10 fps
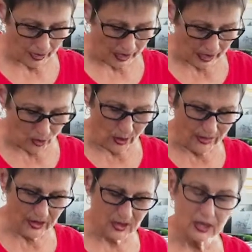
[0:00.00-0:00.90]
And what
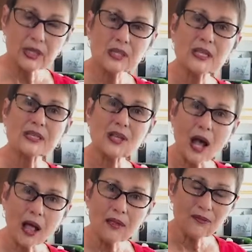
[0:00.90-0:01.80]
this is
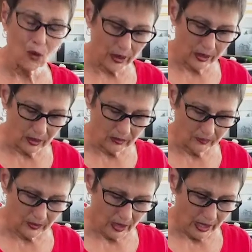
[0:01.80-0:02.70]
olive oil,
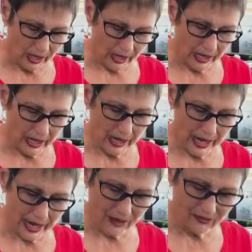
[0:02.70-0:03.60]
a
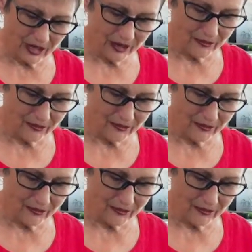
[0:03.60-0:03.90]
half of